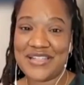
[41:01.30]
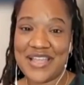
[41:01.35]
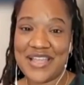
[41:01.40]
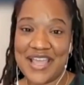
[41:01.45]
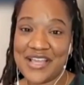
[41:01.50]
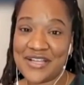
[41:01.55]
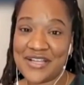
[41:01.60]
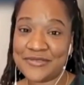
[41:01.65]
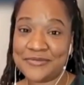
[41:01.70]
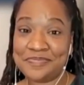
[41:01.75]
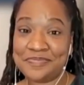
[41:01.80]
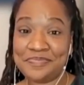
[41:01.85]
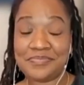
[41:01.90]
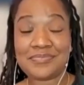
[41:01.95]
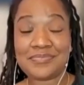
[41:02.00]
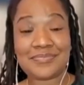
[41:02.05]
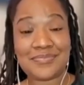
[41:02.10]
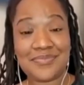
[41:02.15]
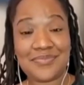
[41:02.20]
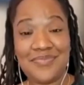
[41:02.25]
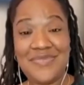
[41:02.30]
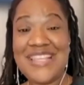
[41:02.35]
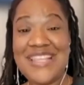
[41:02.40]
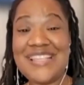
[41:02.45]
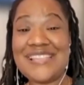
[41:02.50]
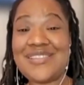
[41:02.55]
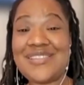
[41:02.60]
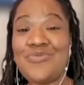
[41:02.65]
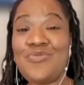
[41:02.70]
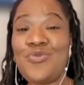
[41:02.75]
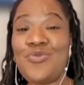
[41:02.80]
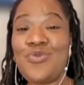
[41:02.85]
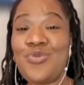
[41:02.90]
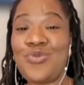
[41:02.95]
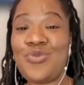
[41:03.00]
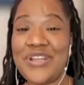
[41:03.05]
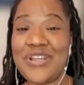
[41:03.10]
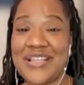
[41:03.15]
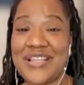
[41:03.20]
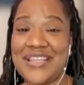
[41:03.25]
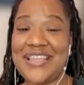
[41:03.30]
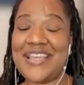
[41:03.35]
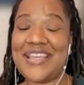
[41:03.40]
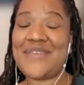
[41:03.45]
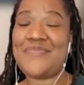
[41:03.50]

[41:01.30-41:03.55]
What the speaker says: down some really